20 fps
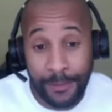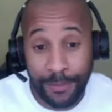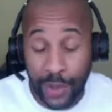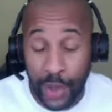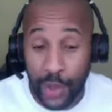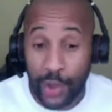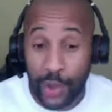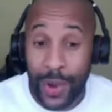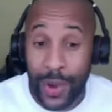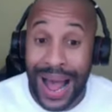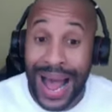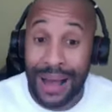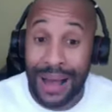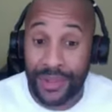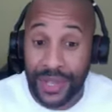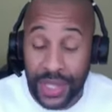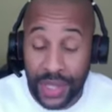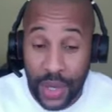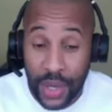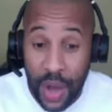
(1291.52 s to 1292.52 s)
use your
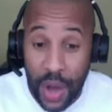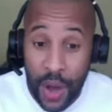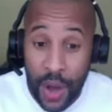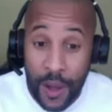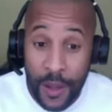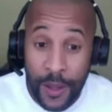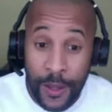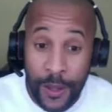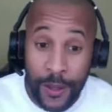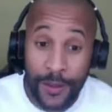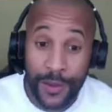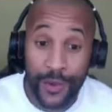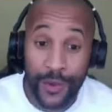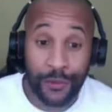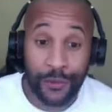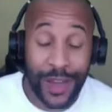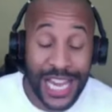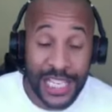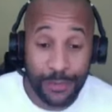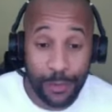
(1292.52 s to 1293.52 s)
avatar, your
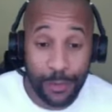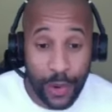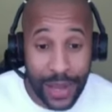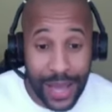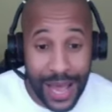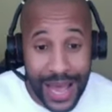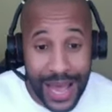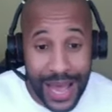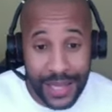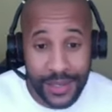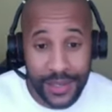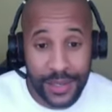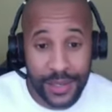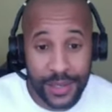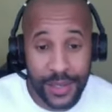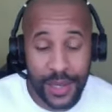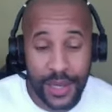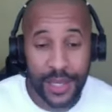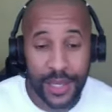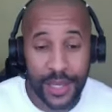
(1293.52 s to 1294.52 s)
Facebook
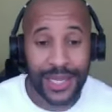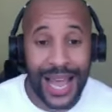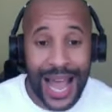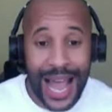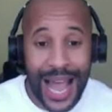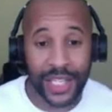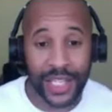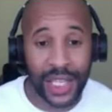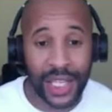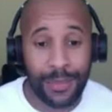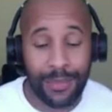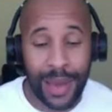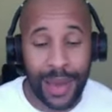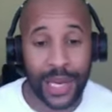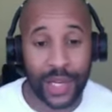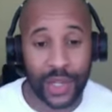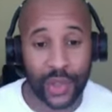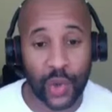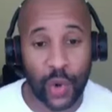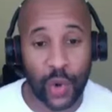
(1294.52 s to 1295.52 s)
ads, to actually
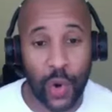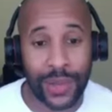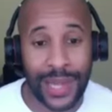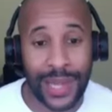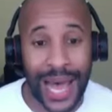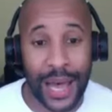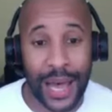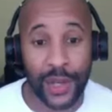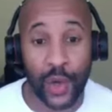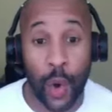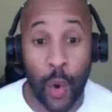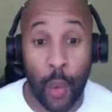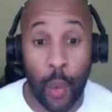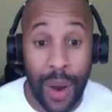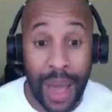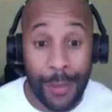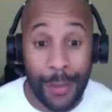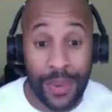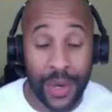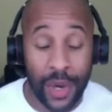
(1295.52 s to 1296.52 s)
make sure that your
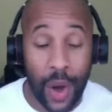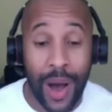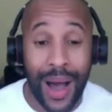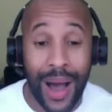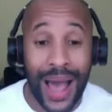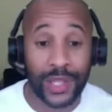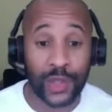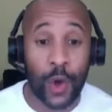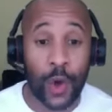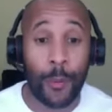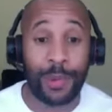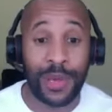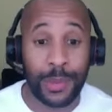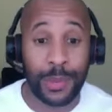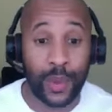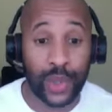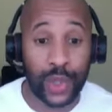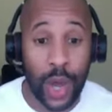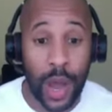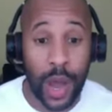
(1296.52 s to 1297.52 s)
webinar has got
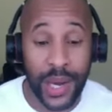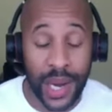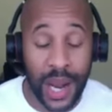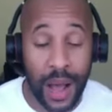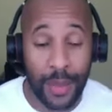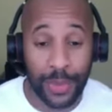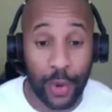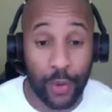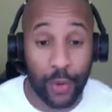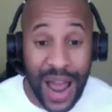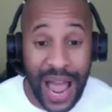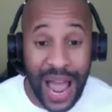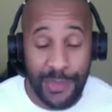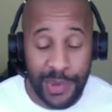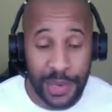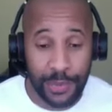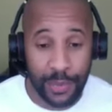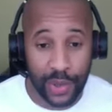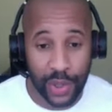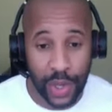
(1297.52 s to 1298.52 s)
people turning up, the right
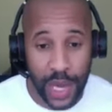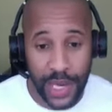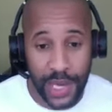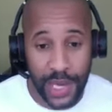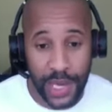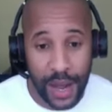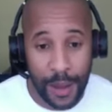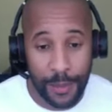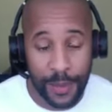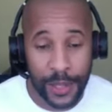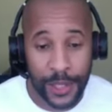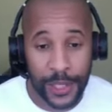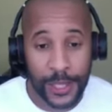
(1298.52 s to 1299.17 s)
people turning up,